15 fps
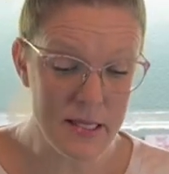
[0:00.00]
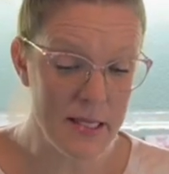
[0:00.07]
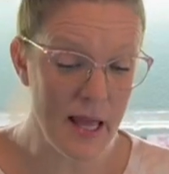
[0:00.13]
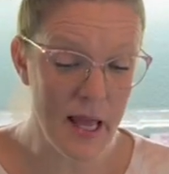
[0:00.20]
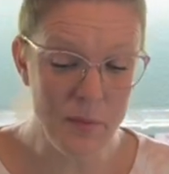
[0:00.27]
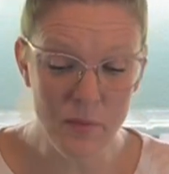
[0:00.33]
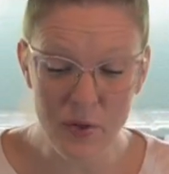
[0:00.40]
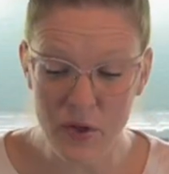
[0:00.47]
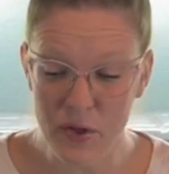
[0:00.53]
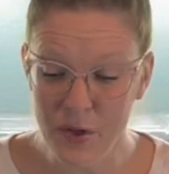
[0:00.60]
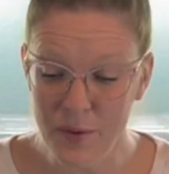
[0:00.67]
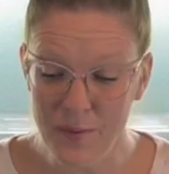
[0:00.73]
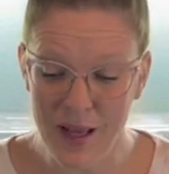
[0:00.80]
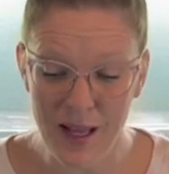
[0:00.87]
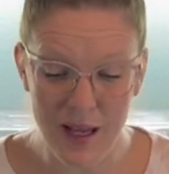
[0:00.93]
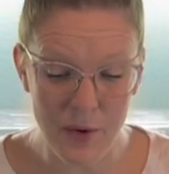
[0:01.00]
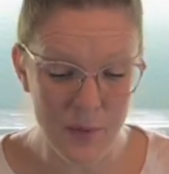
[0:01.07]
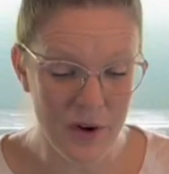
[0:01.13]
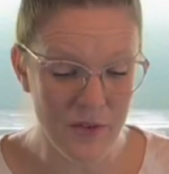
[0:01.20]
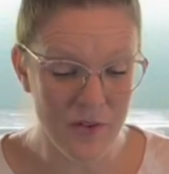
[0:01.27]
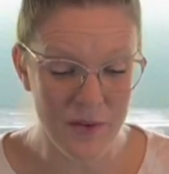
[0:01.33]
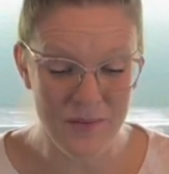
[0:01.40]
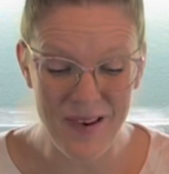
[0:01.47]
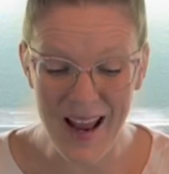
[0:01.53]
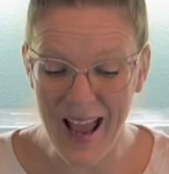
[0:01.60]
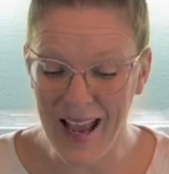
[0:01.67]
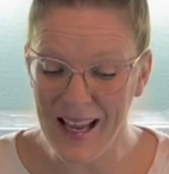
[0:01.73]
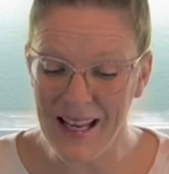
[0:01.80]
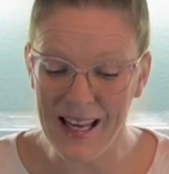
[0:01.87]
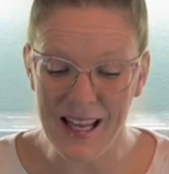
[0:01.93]
they bloom anywhere from
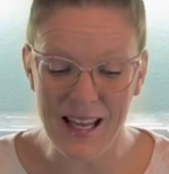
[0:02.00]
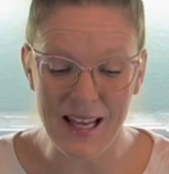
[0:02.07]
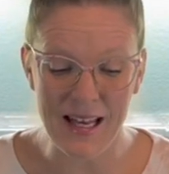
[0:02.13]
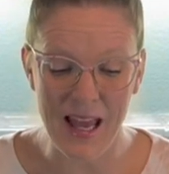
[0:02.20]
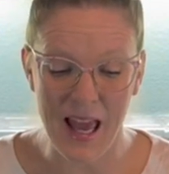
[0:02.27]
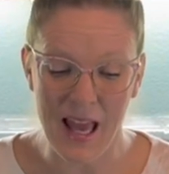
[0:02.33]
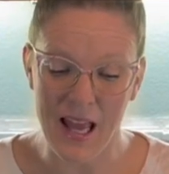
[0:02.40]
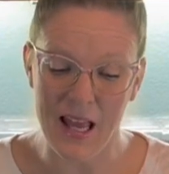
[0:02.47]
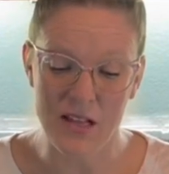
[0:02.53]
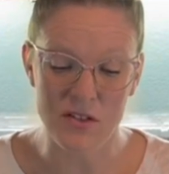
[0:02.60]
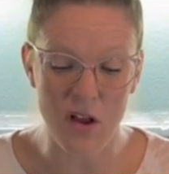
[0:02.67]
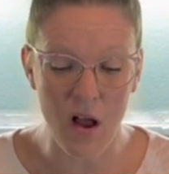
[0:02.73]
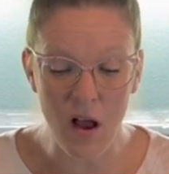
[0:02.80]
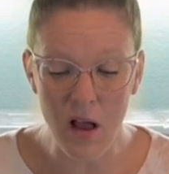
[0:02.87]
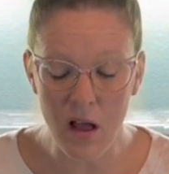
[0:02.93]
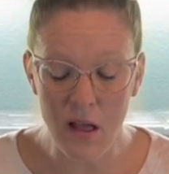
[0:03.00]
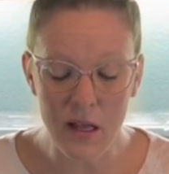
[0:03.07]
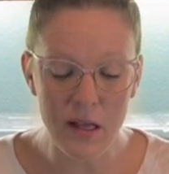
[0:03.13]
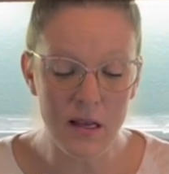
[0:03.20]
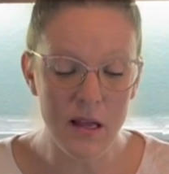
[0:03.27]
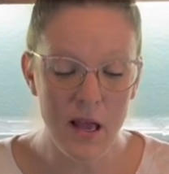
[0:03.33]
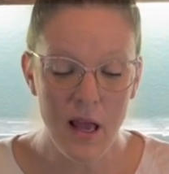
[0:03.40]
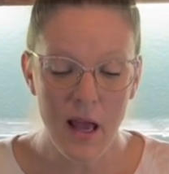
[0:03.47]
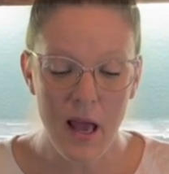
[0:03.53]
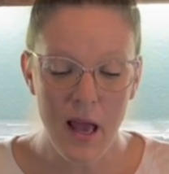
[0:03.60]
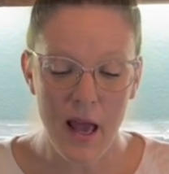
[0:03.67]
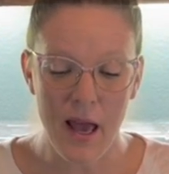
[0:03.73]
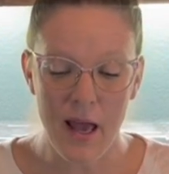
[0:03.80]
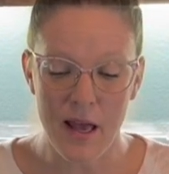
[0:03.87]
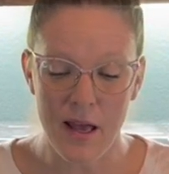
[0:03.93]
ninety days on,
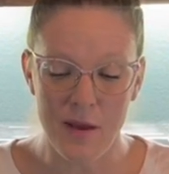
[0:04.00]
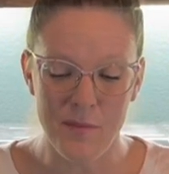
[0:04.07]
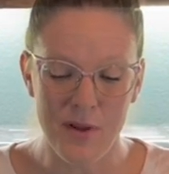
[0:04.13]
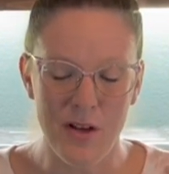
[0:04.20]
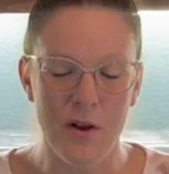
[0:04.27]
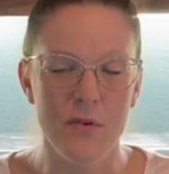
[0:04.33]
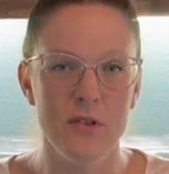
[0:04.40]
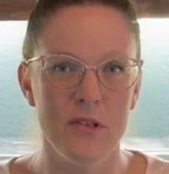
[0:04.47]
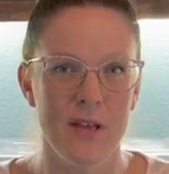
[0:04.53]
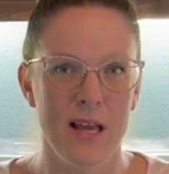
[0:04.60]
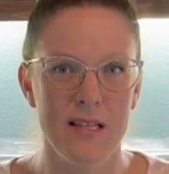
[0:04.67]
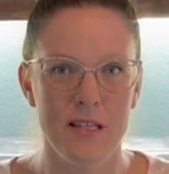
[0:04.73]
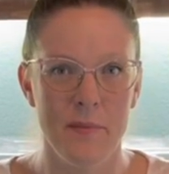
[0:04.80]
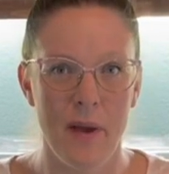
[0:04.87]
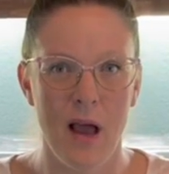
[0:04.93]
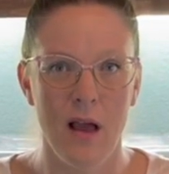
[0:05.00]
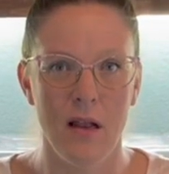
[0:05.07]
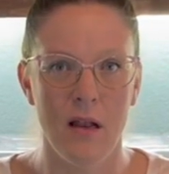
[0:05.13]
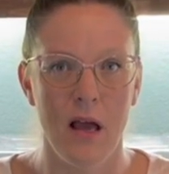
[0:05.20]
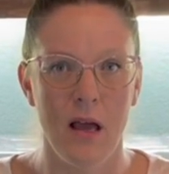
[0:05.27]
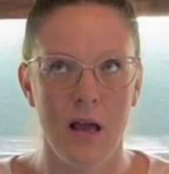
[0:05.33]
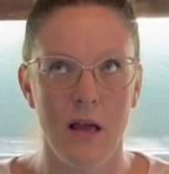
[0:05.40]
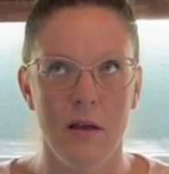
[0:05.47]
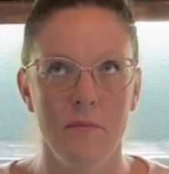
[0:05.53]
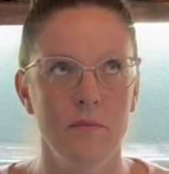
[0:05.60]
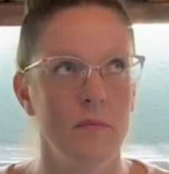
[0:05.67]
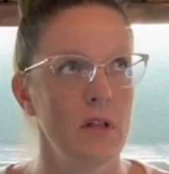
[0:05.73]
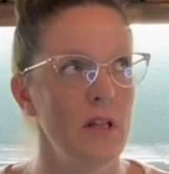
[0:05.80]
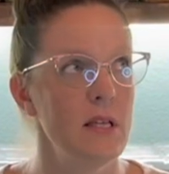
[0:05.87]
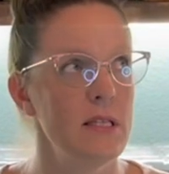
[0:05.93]
um, you know, so that's about, um,
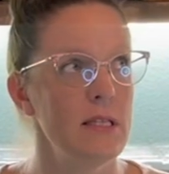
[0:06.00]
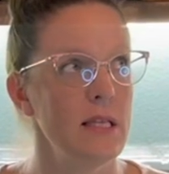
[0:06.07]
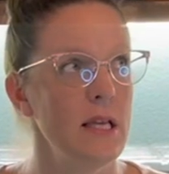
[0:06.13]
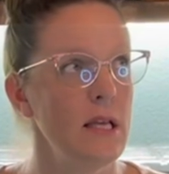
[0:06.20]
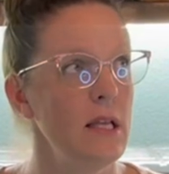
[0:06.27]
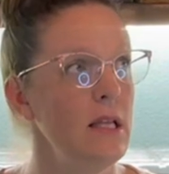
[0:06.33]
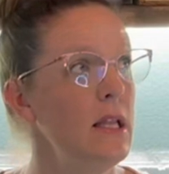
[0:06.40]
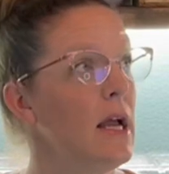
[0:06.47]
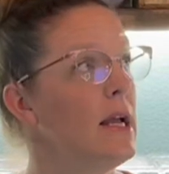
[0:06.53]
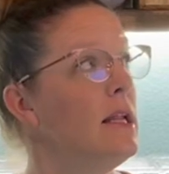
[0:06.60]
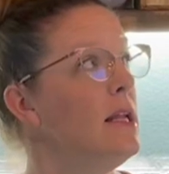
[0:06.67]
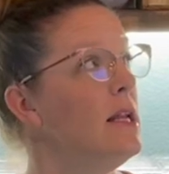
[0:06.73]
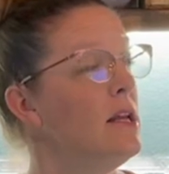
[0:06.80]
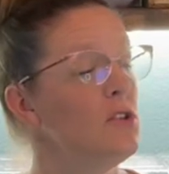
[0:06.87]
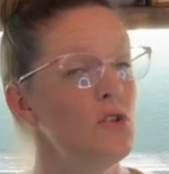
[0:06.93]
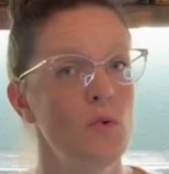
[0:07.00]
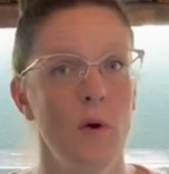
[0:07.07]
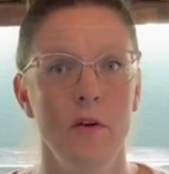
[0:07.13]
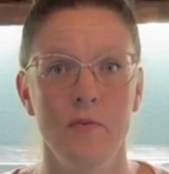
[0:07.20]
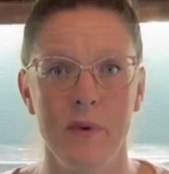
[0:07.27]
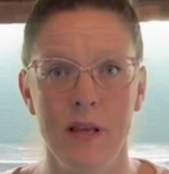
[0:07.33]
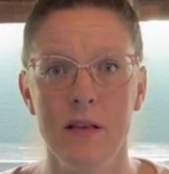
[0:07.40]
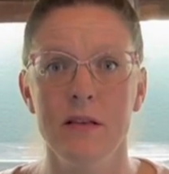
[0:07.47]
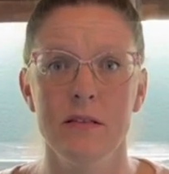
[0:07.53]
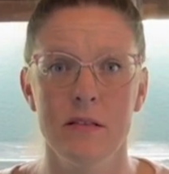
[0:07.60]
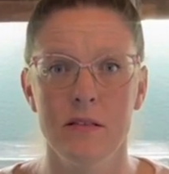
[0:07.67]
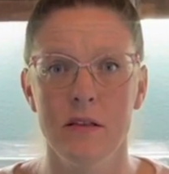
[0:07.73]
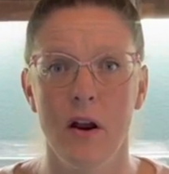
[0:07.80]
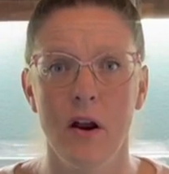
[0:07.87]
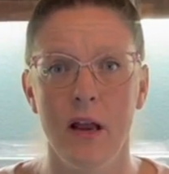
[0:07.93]
let's see, ninety days, twelve
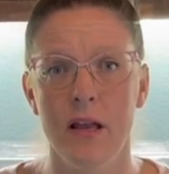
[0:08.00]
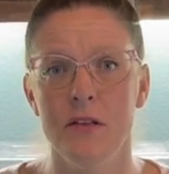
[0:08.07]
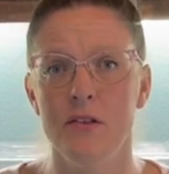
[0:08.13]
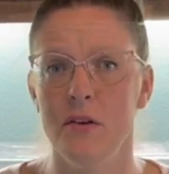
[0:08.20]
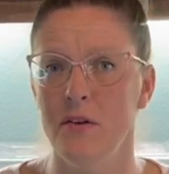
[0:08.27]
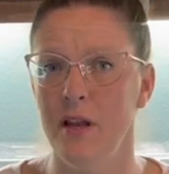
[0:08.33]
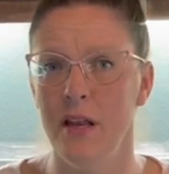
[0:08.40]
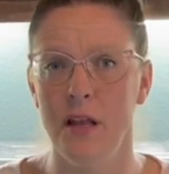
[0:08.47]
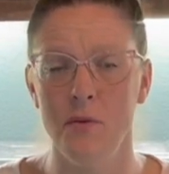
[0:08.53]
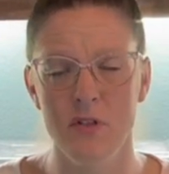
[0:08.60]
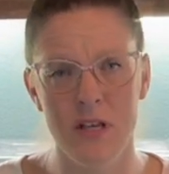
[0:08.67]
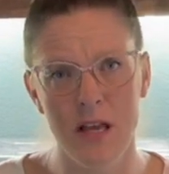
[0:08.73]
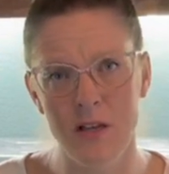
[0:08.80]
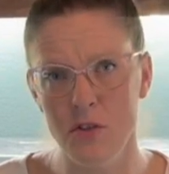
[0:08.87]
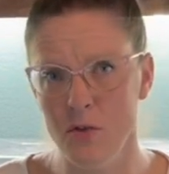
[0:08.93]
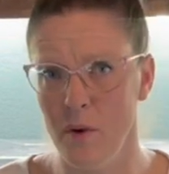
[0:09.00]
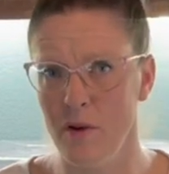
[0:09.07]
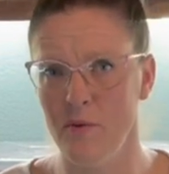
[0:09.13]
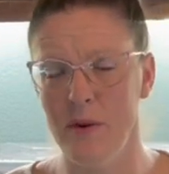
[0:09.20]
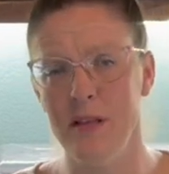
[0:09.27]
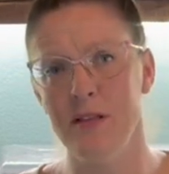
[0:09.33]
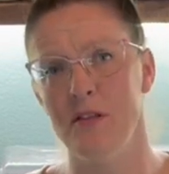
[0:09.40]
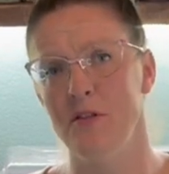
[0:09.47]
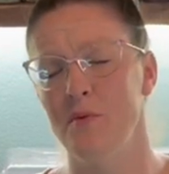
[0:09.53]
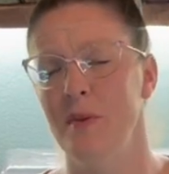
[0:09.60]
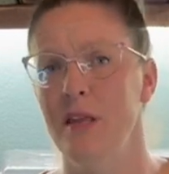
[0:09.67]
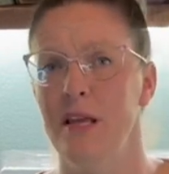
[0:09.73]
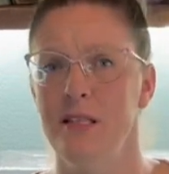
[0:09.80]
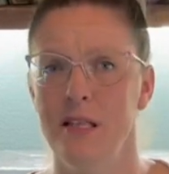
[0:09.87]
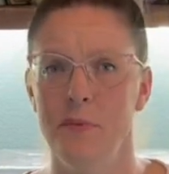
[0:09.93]
weeks, all right? So any ten to twelve weeks is when
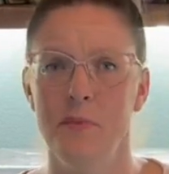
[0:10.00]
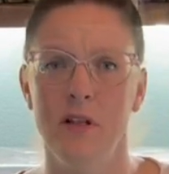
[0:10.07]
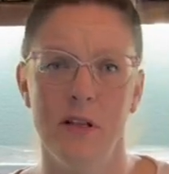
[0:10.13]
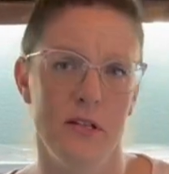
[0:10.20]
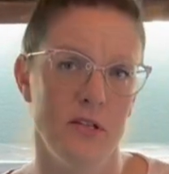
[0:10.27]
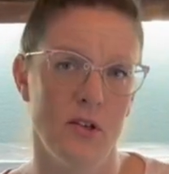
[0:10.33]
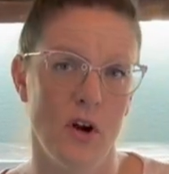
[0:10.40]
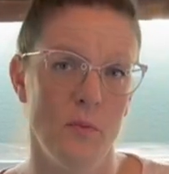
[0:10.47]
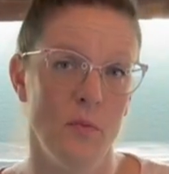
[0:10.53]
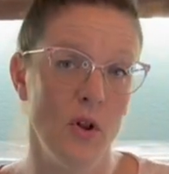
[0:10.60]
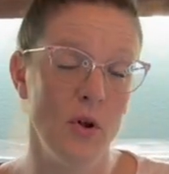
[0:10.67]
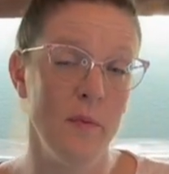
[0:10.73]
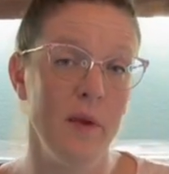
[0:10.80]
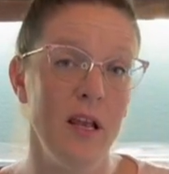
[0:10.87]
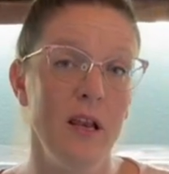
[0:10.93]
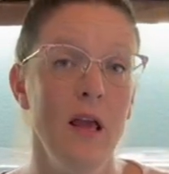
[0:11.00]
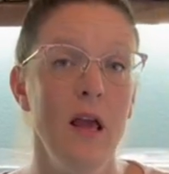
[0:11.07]
they typically start blooming.